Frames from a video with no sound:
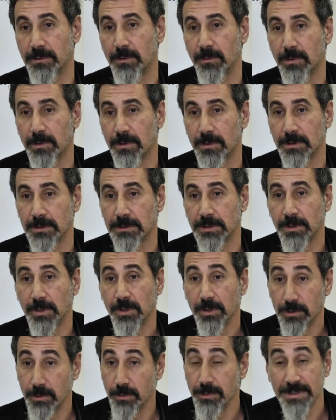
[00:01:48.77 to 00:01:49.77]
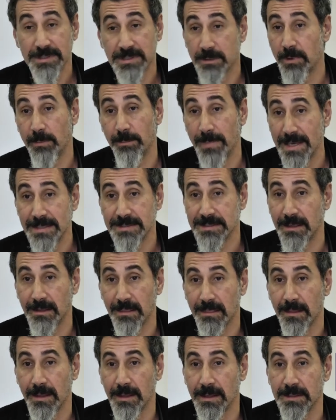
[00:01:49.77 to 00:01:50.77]
the world doing some amazing
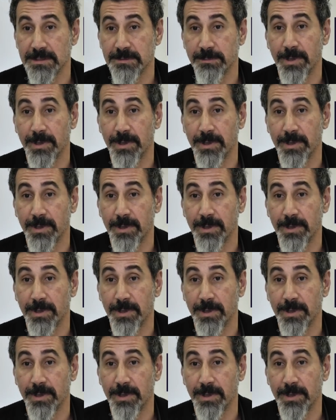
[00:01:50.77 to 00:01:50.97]
things.